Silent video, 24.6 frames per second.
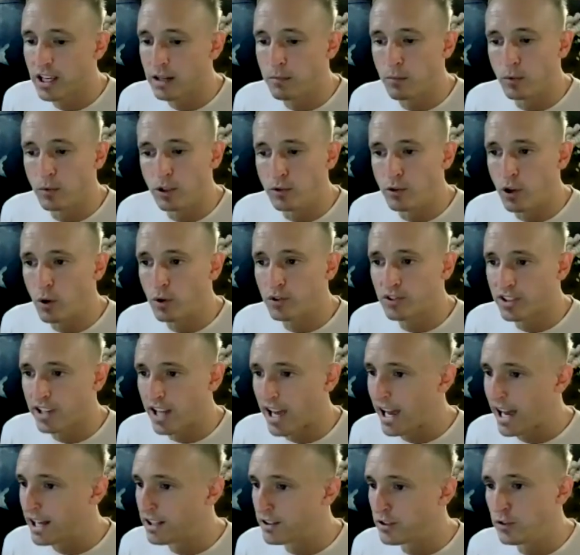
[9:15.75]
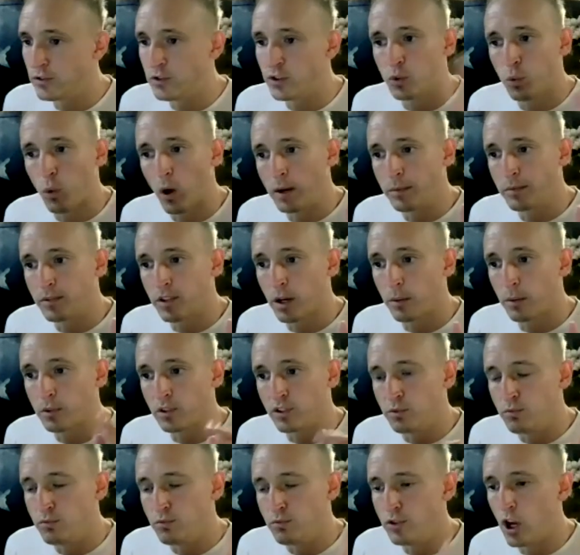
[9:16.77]
When you know it's an ad, you've swiped up
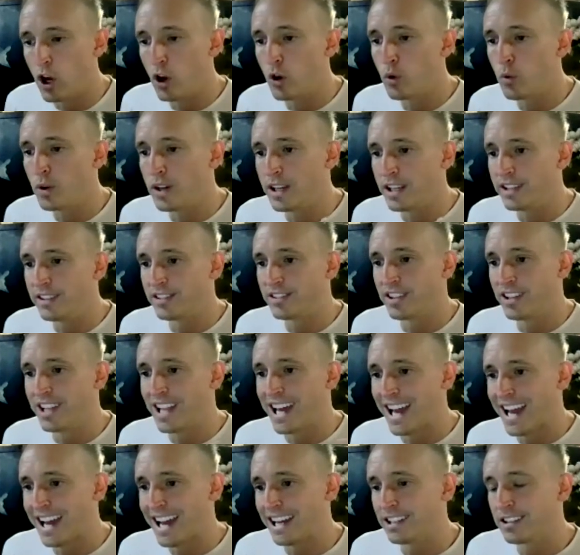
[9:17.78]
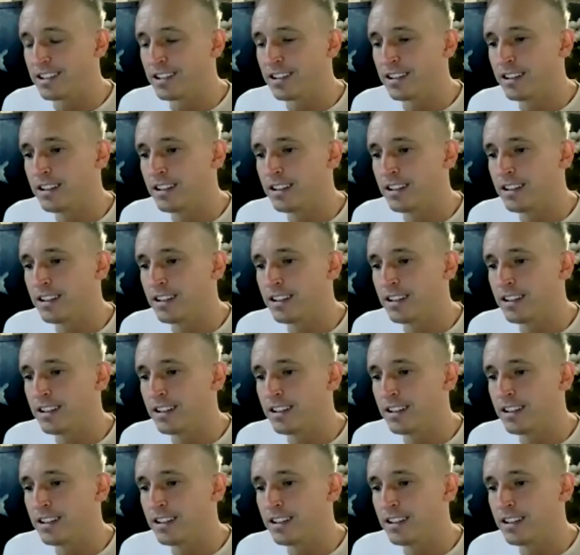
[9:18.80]
because you know it's an ad.